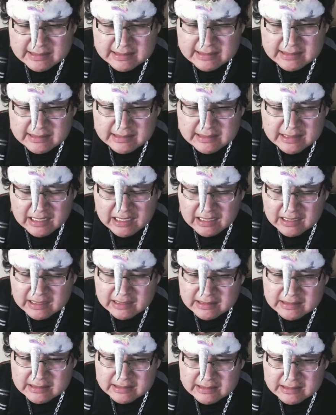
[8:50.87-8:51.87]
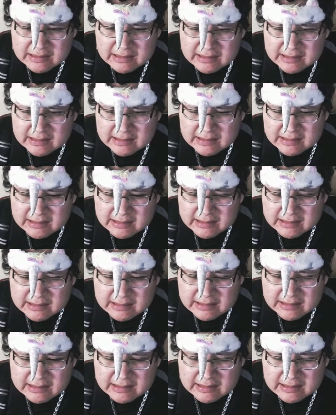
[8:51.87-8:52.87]

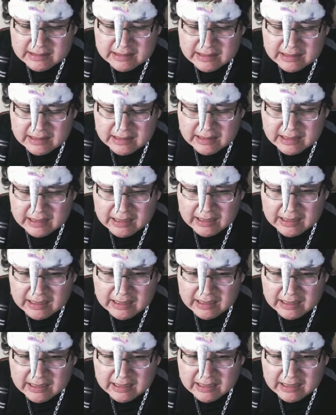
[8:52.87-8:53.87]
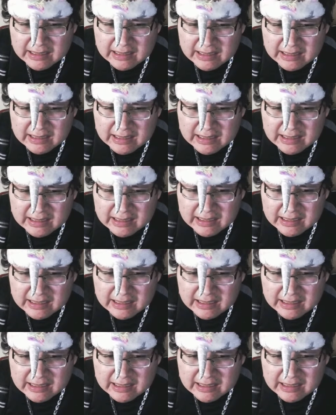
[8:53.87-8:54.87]

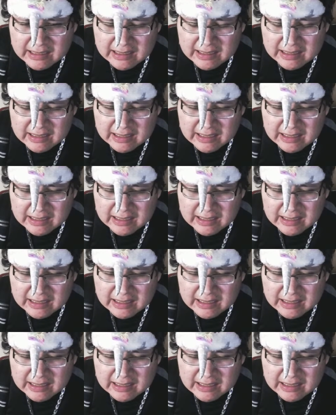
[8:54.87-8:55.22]
[no speech]